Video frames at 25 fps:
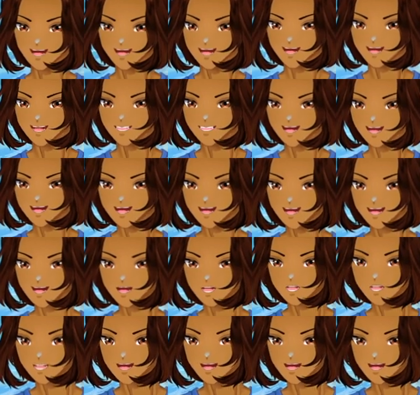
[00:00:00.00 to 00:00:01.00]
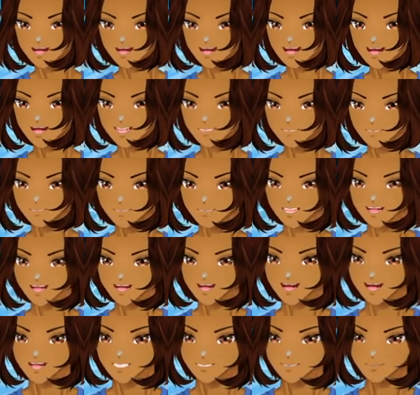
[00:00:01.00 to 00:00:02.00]
Like how canned tuna
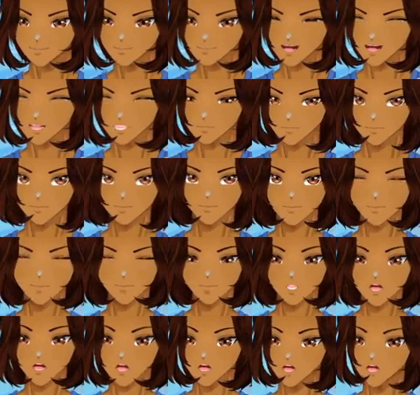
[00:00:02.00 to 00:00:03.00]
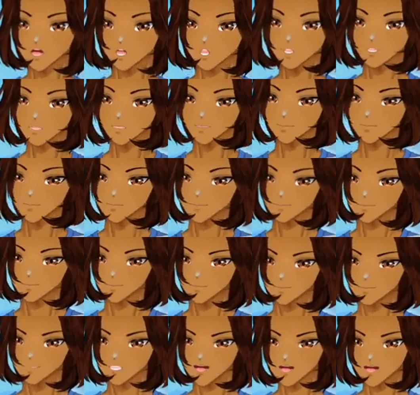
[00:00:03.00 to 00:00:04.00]
is made. Oh,
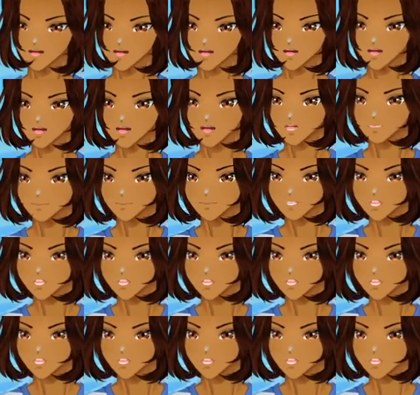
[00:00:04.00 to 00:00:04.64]
even though